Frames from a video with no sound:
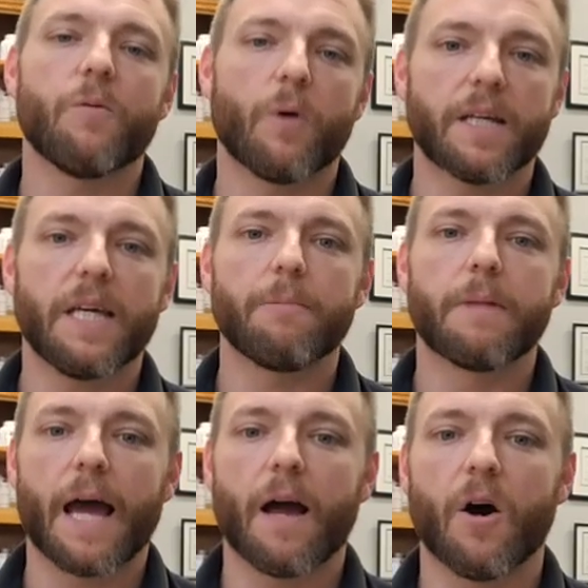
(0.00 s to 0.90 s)
You want to
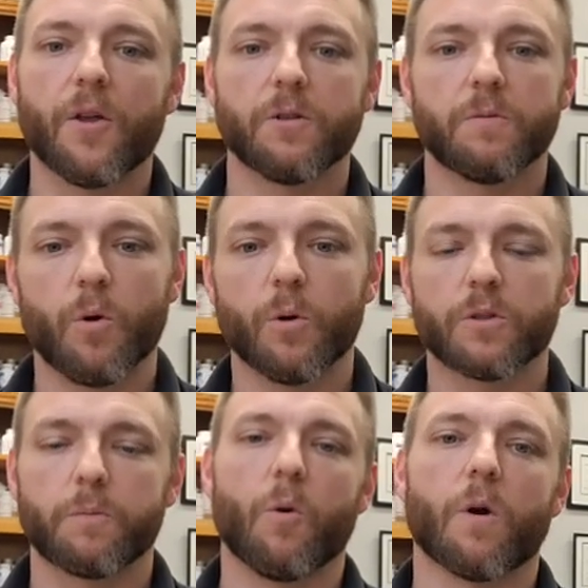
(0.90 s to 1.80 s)
keep all those
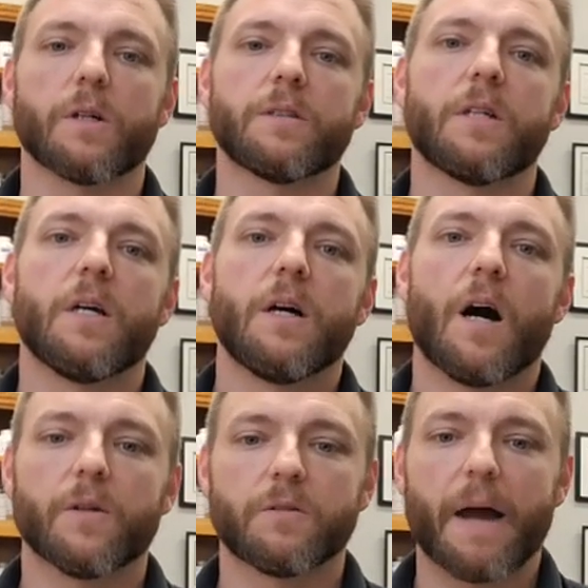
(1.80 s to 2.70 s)
mold spores,
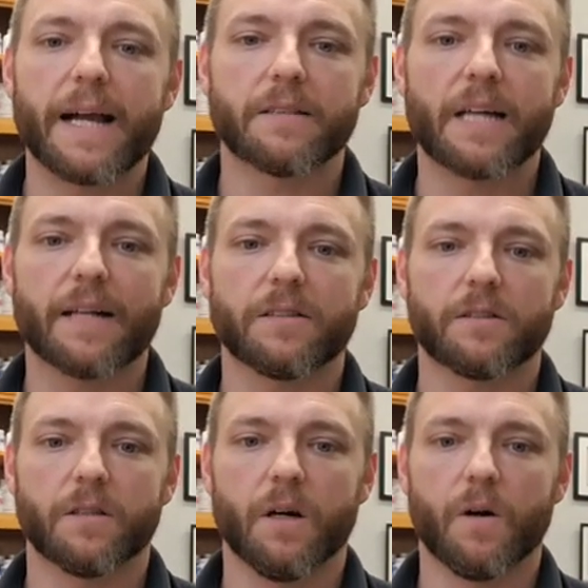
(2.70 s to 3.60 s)
all those
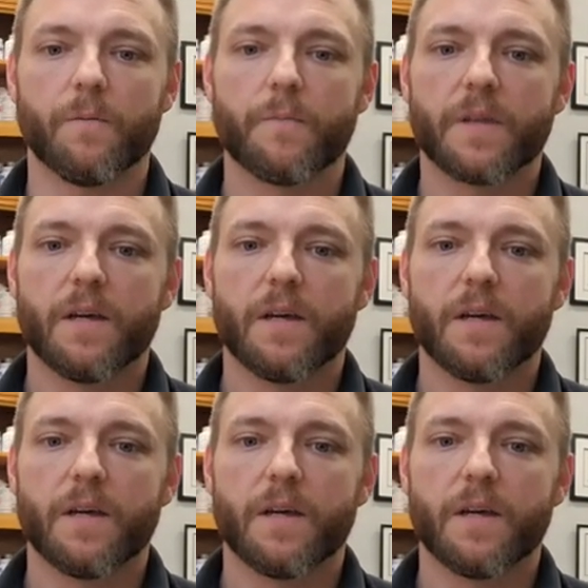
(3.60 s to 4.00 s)
mycotoxins low.